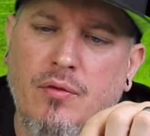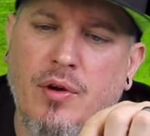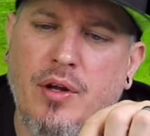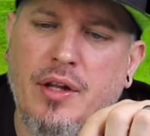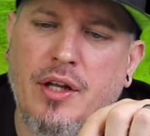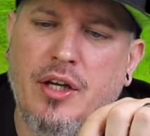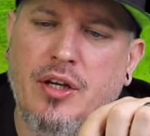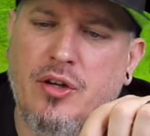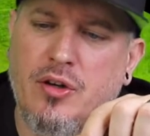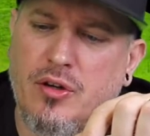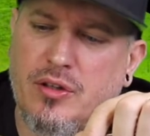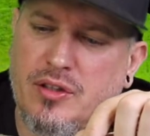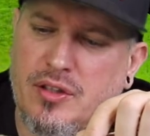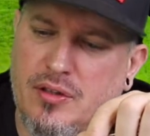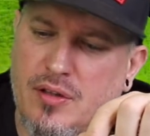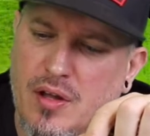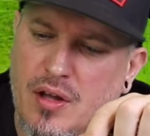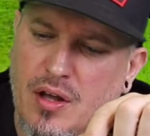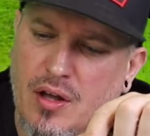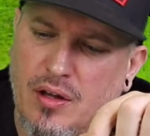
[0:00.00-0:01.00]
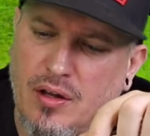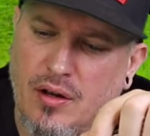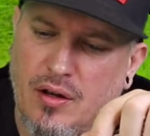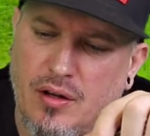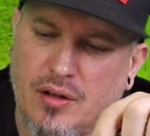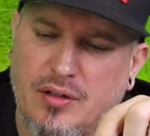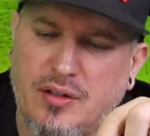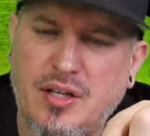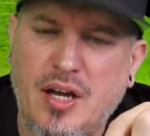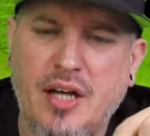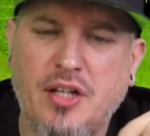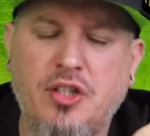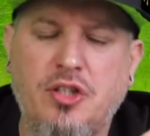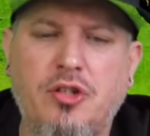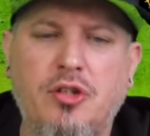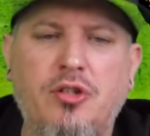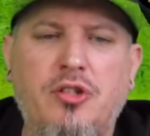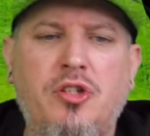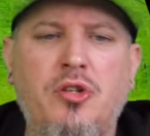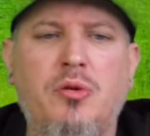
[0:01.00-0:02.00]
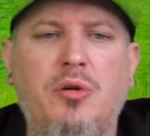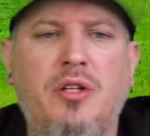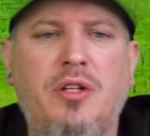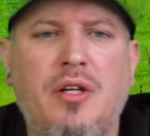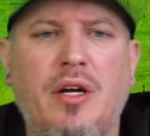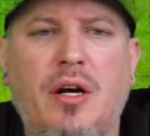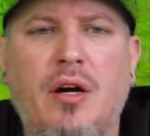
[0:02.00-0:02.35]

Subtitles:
Really good texture to it